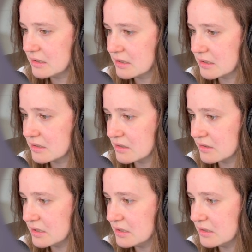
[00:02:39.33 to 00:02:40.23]

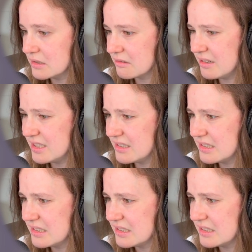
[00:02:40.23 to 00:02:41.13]
Consultant, creator.
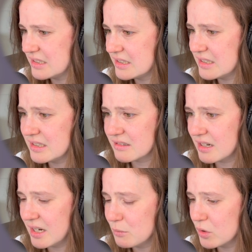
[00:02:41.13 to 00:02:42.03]
Oh
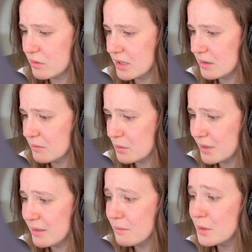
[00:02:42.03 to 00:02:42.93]
crap, what do
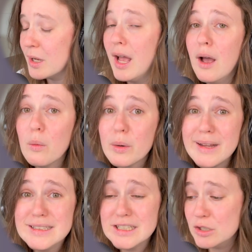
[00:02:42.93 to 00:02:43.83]
I
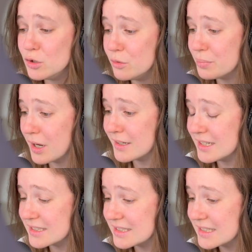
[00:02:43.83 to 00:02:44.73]
do?
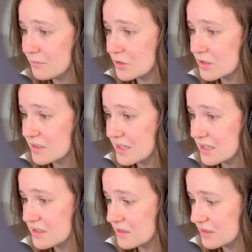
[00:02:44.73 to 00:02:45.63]
Product? I'm just gonna say
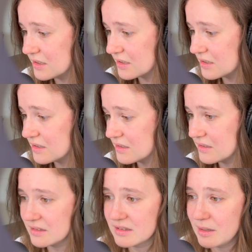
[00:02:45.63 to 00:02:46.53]
consultant because
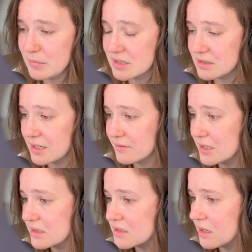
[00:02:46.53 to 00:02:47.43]
that means a lot of
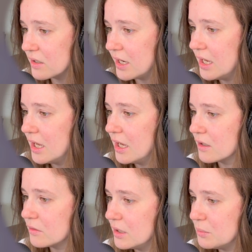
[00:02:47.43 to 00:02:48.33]
things. Okay,
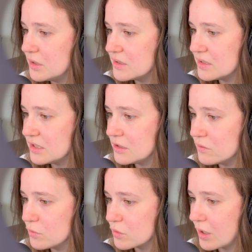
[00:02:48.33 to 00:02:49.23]
create presentations
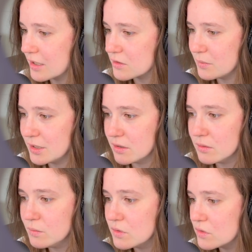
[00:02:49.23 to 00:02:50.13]
from scratch for my
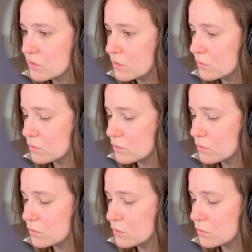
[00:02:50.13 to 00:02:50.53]
notes.